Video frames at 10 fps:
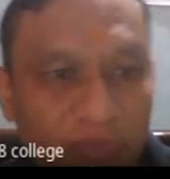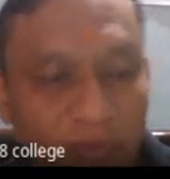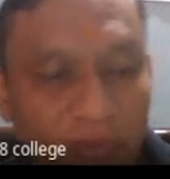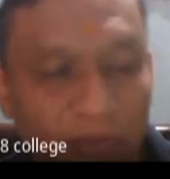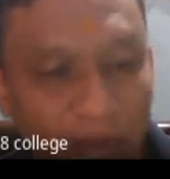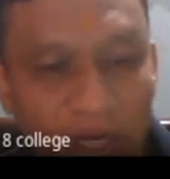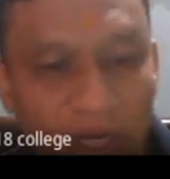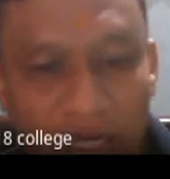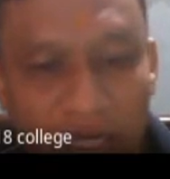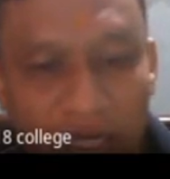primary
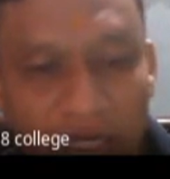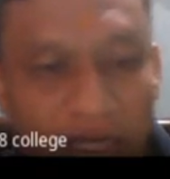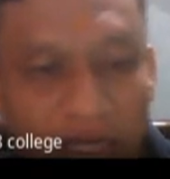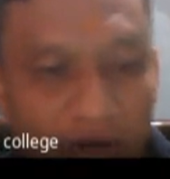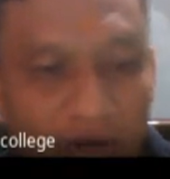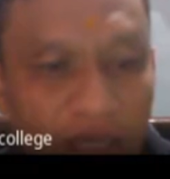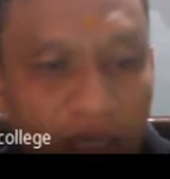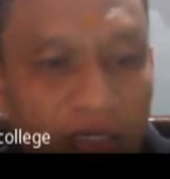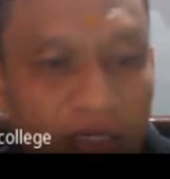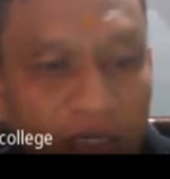result I got
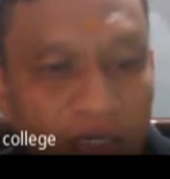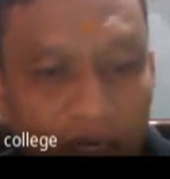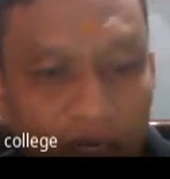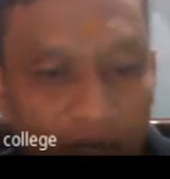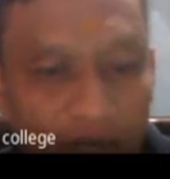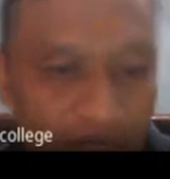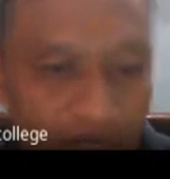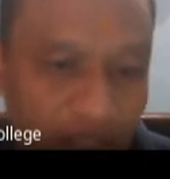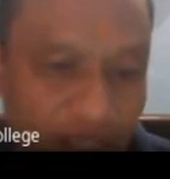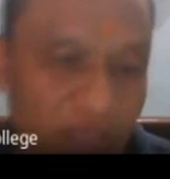after
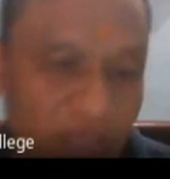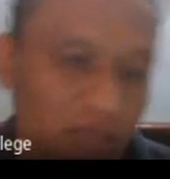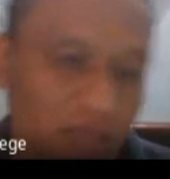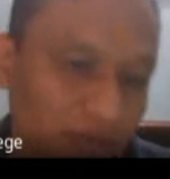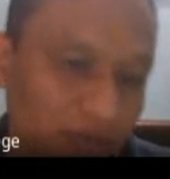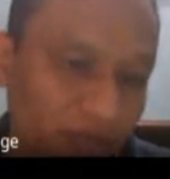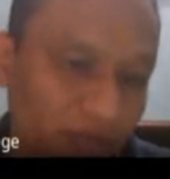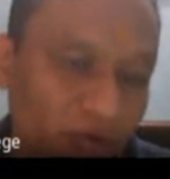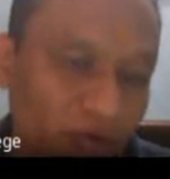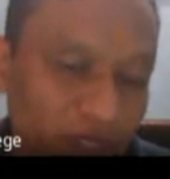the
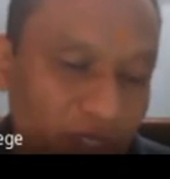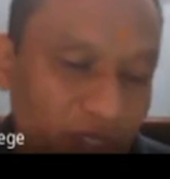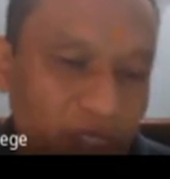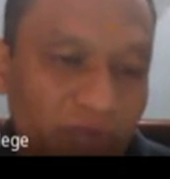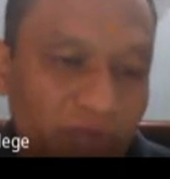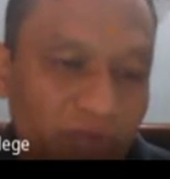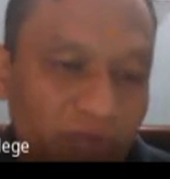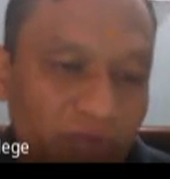evaluation with the